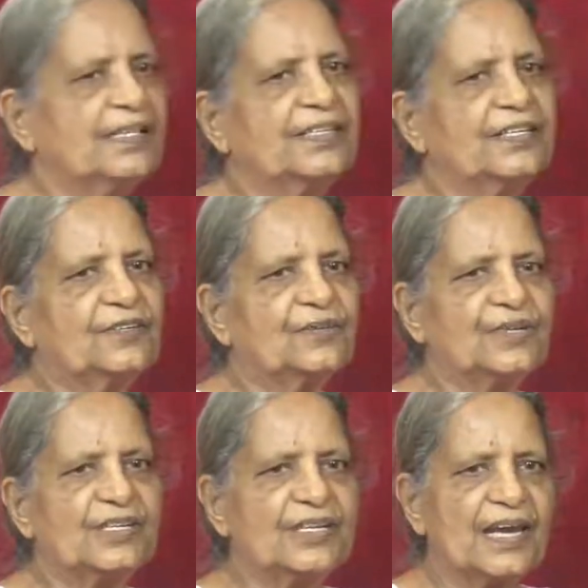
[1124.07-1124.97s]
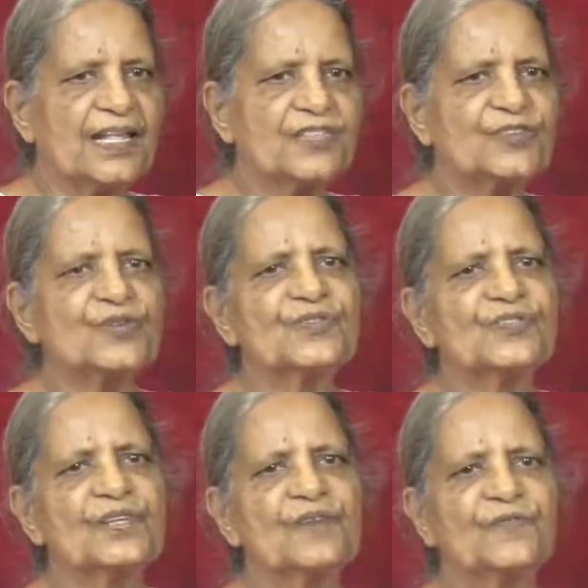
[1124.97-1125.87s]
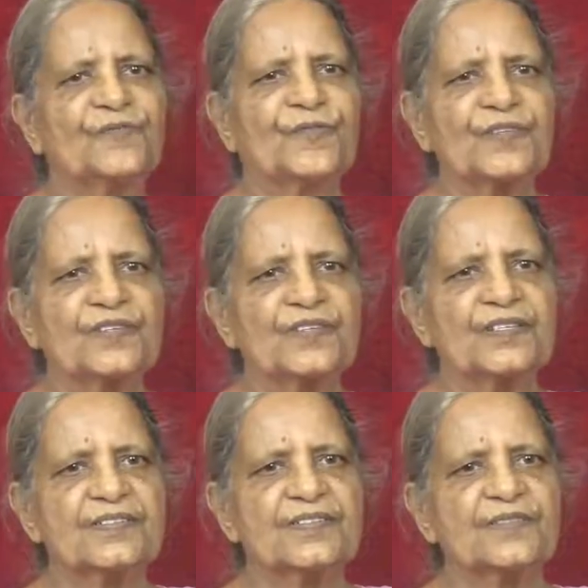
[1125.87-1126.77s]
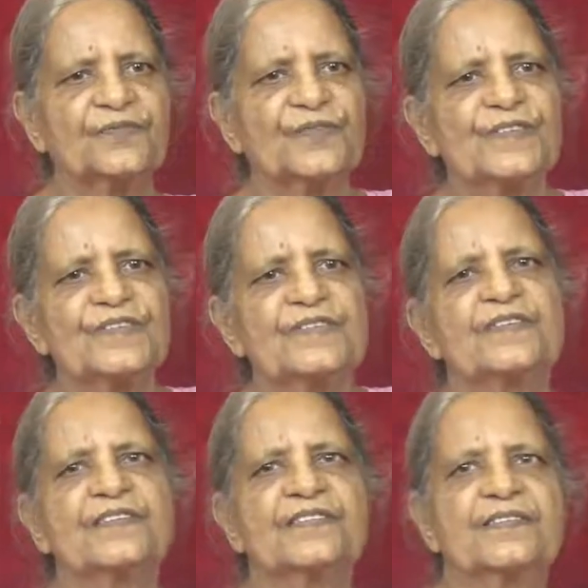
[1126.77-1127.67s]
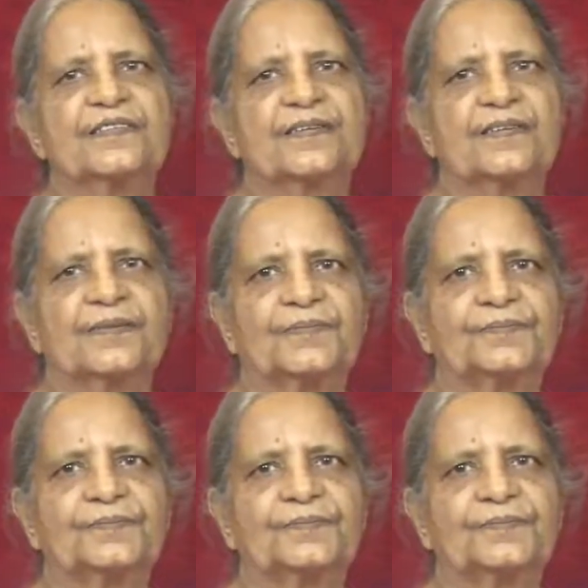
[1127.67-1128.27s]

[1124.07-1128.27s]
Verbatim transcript: that to detach yourself first is the first necessity.